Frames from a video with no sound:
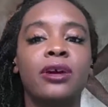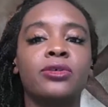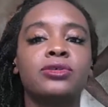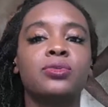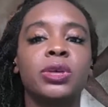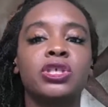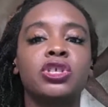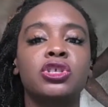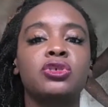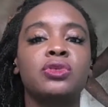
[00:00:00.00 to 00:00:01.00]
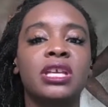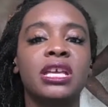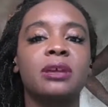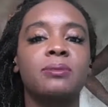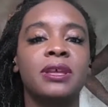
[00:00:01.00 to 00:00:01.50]
else we should do to
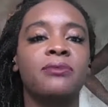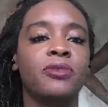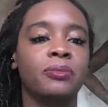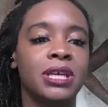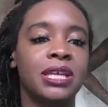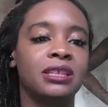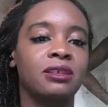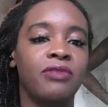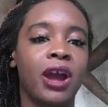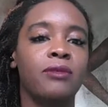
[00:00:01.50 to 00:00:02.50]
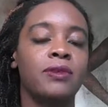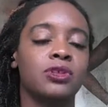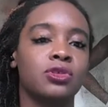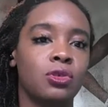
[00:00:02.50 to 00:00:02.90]
keep them from getting the virus?